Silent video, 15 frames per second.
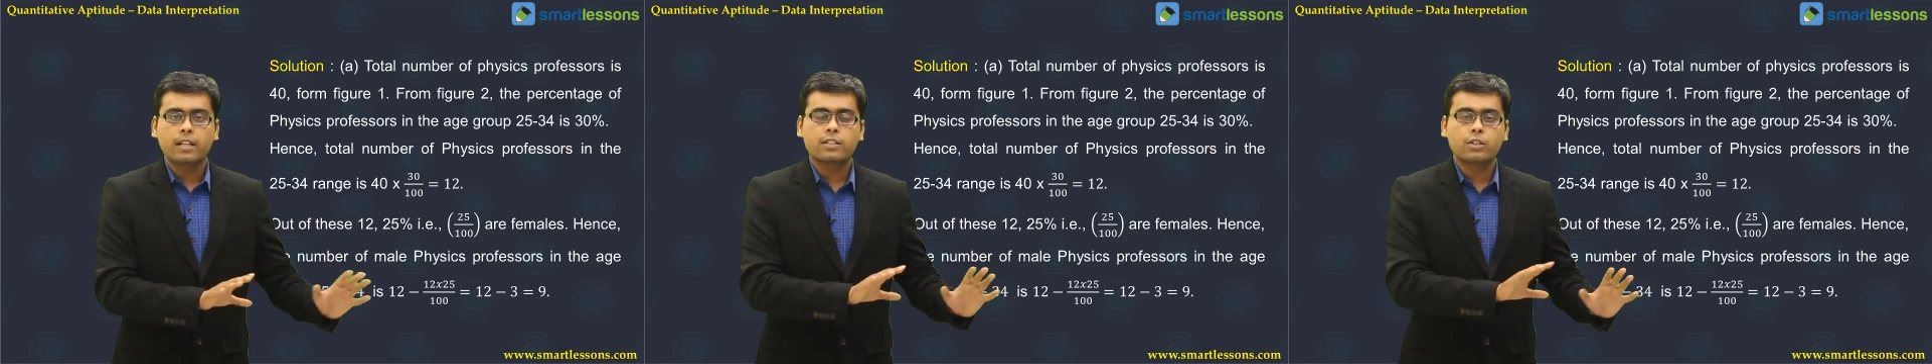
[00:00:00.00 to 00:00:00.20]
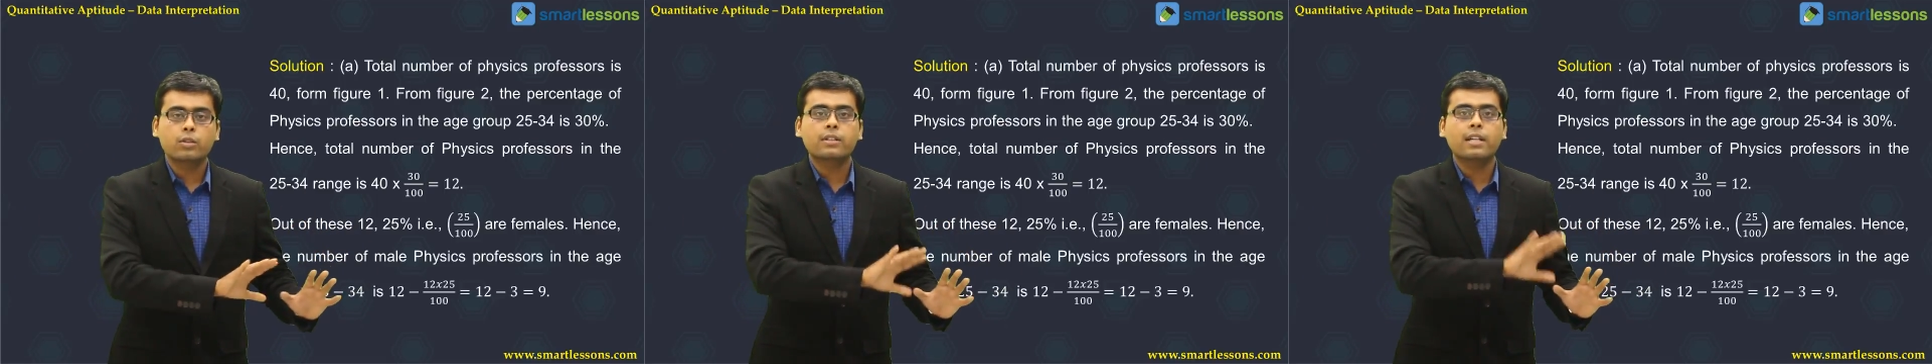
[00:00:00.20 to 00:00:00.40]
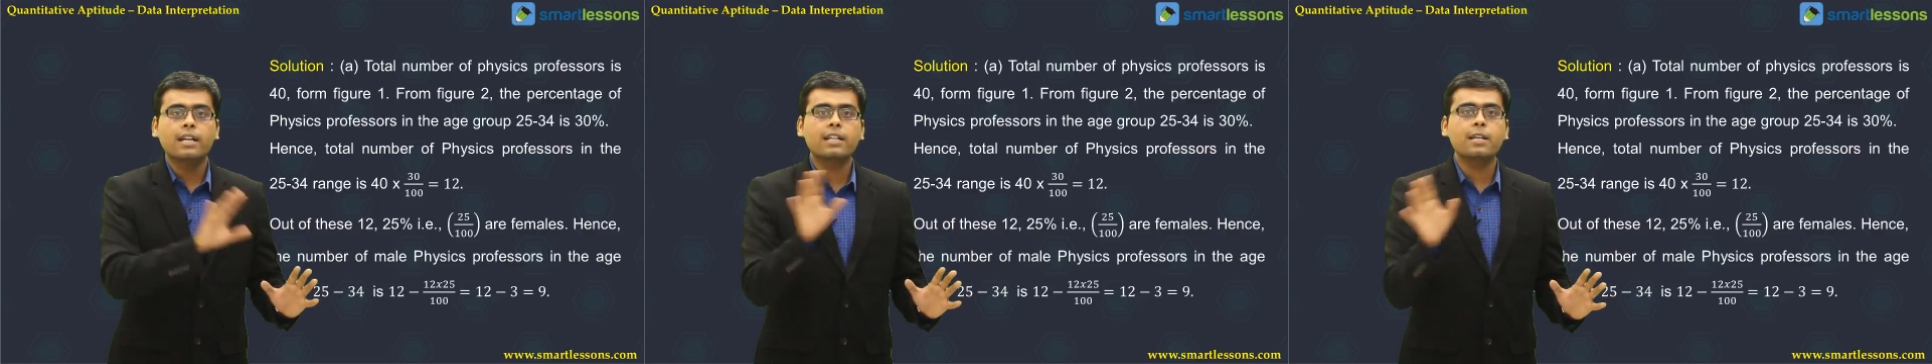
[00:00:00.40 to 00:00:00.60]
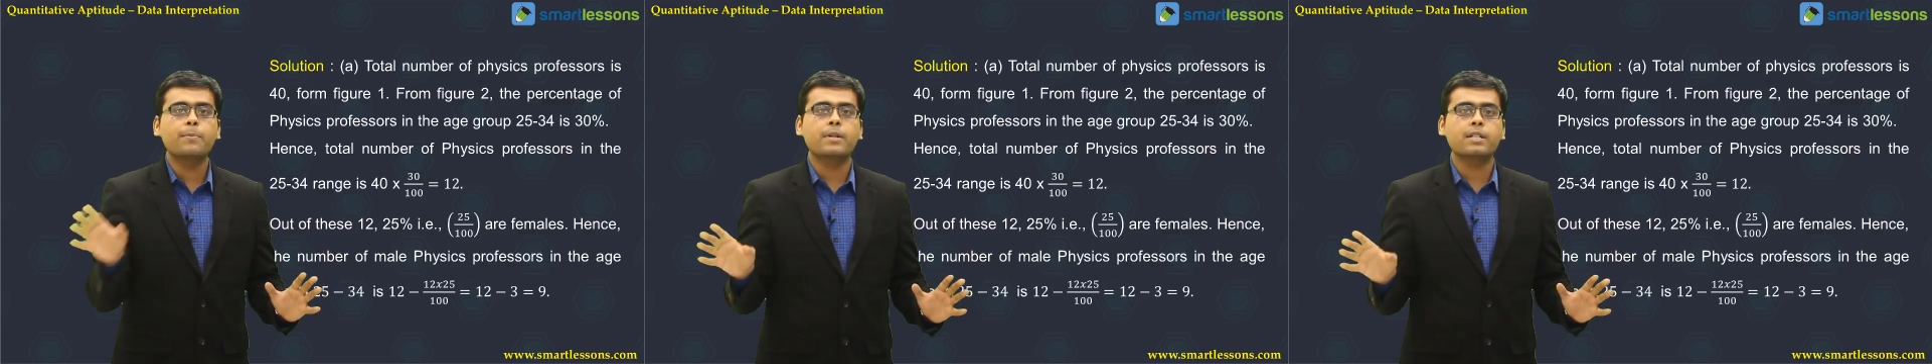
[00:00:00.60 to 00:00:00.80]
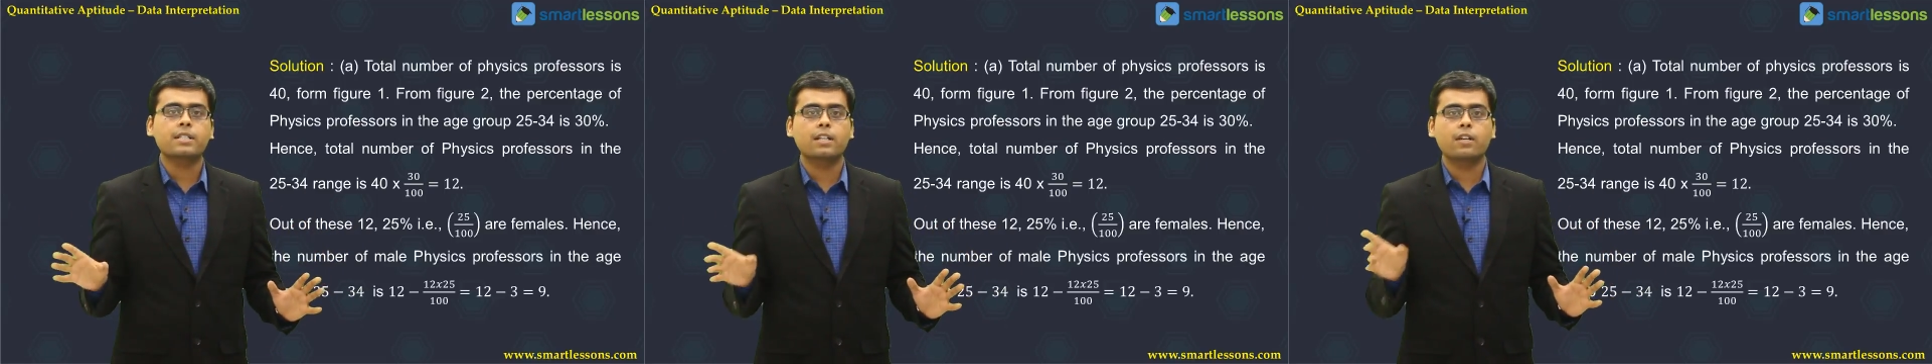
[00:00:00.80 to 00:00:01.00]
So
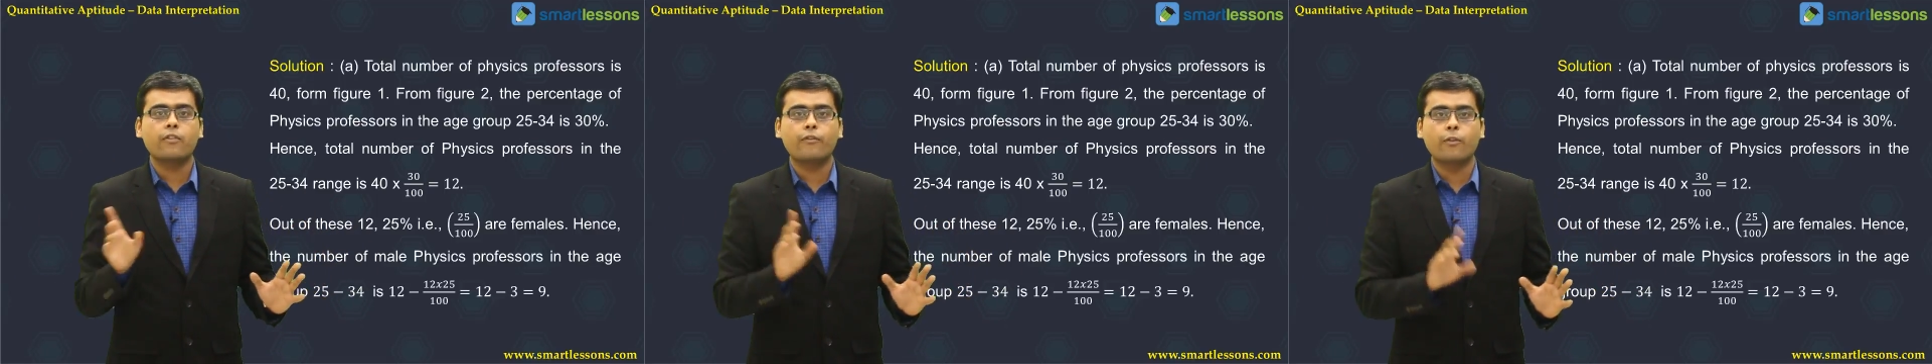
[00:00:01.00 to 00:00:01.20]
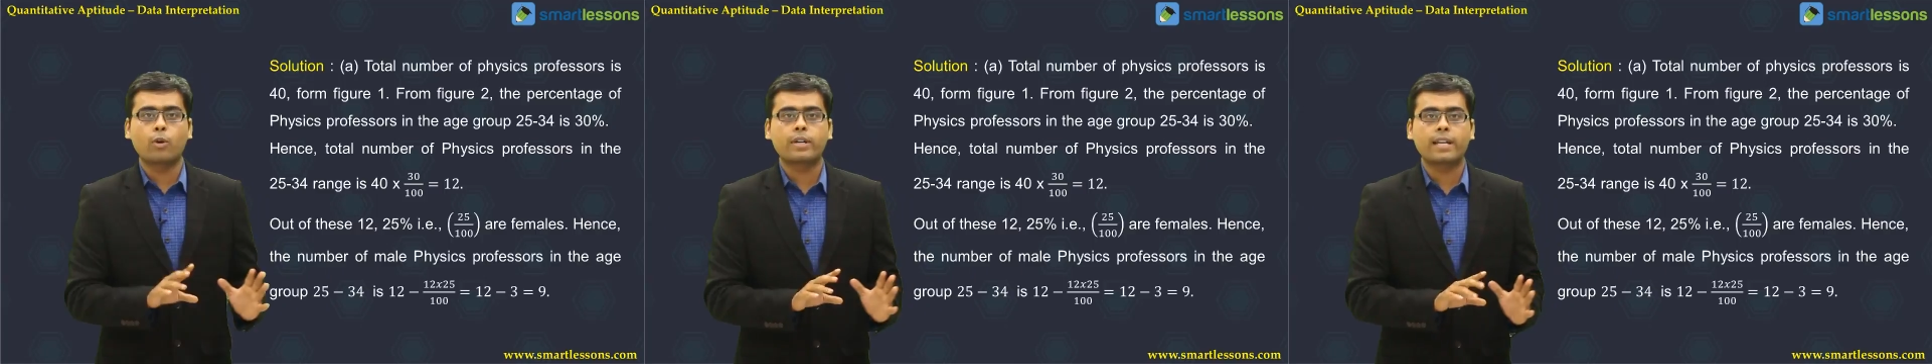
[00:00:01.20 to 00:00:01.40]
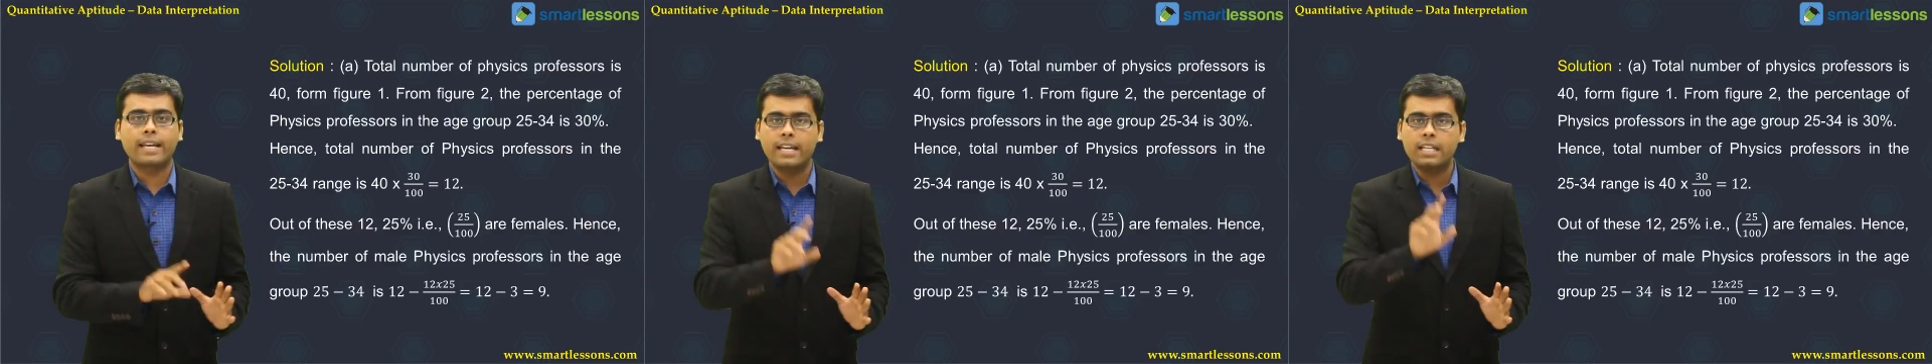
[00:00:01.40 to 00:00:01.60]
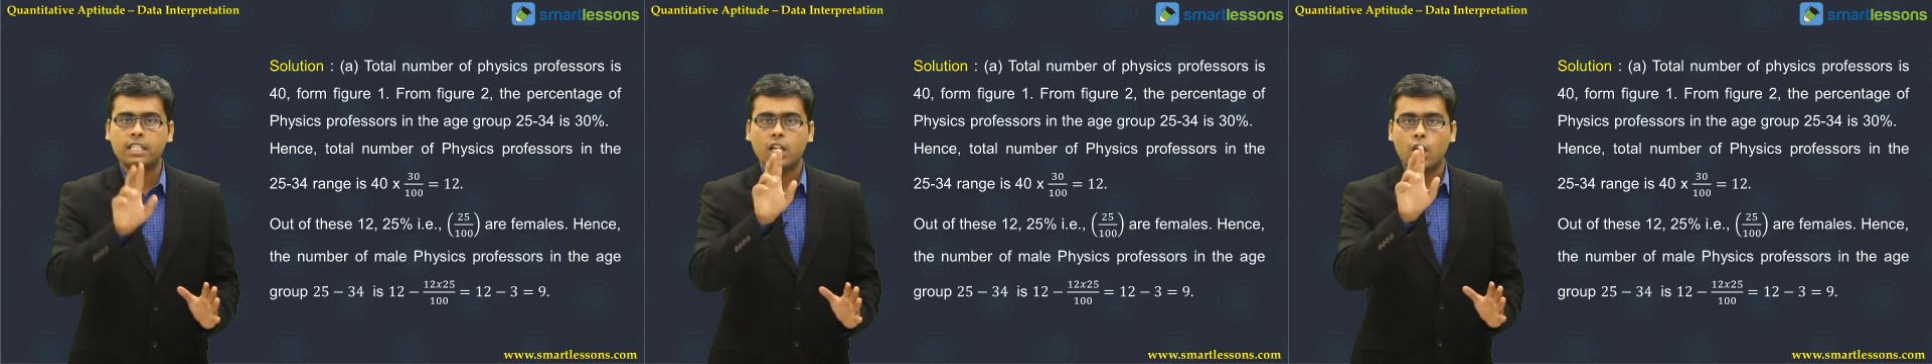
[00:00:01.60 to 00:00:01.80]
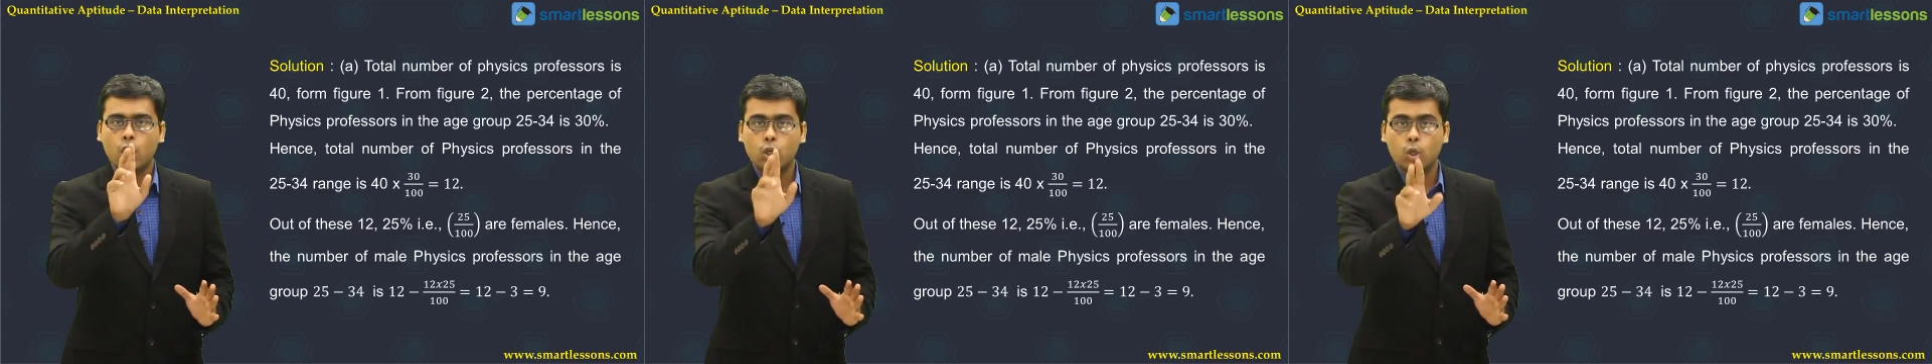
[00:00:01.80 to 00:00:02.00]
30% of 40
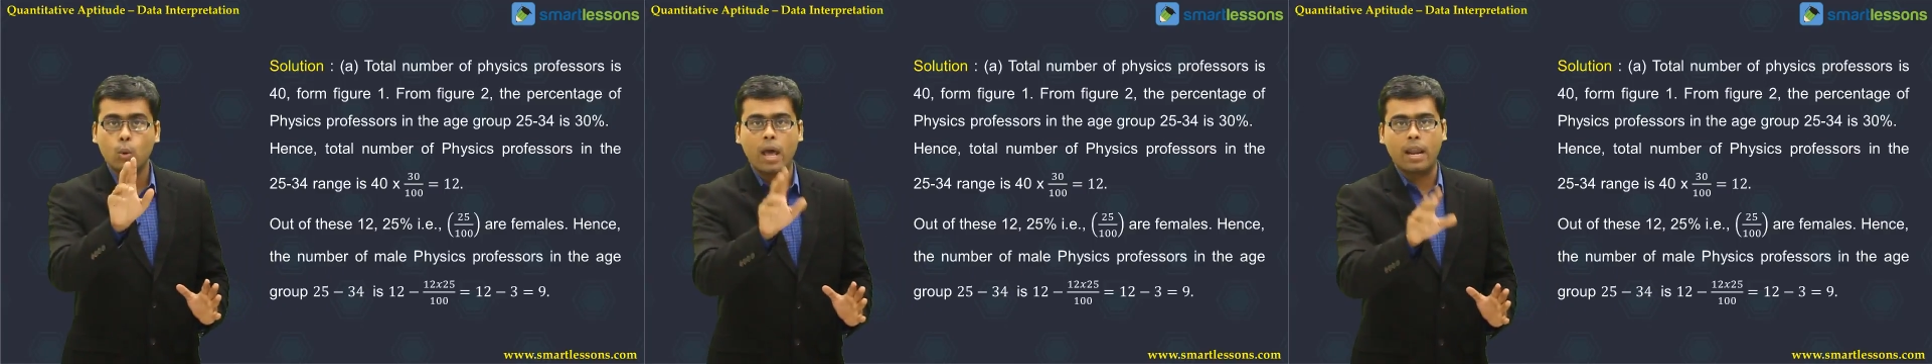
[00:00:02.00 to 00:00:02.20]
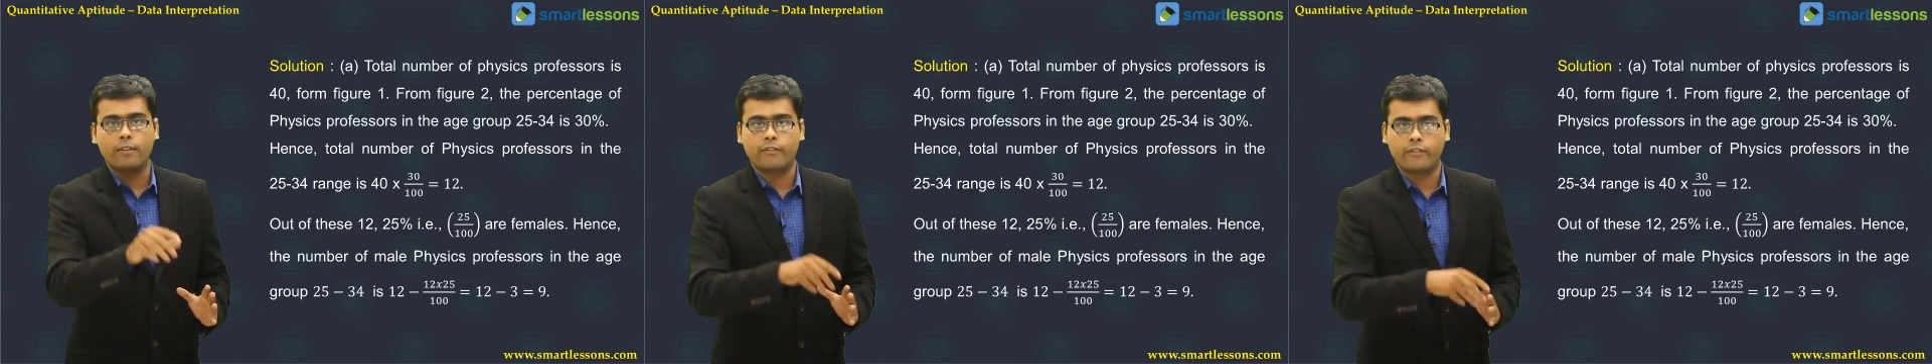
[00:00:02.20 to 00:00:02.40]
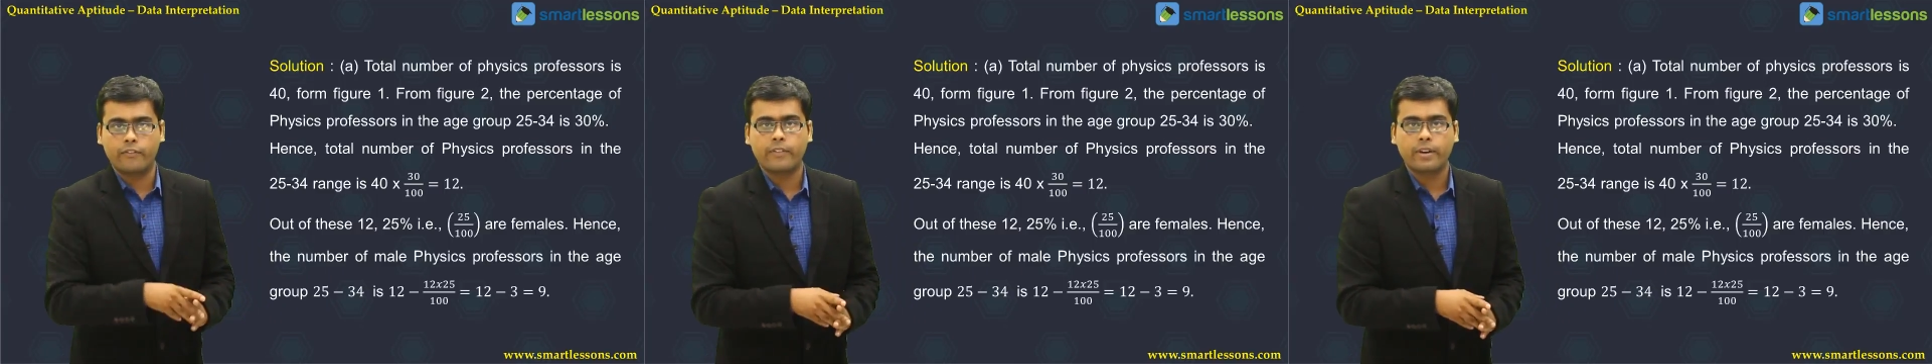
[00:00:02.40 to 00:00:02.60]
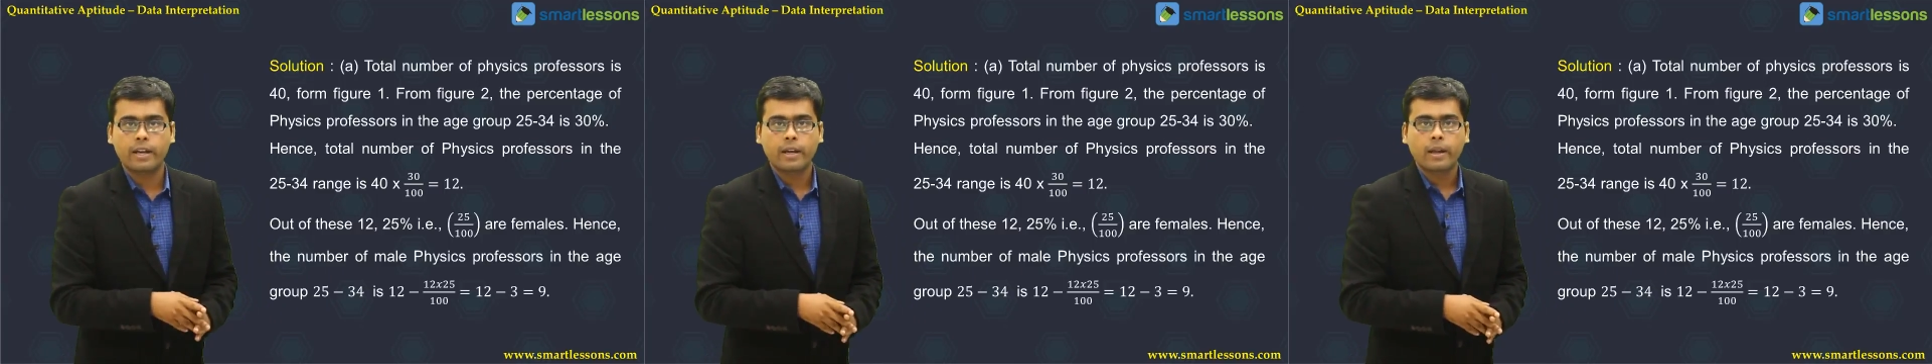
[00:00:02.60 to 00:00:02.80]
is 12.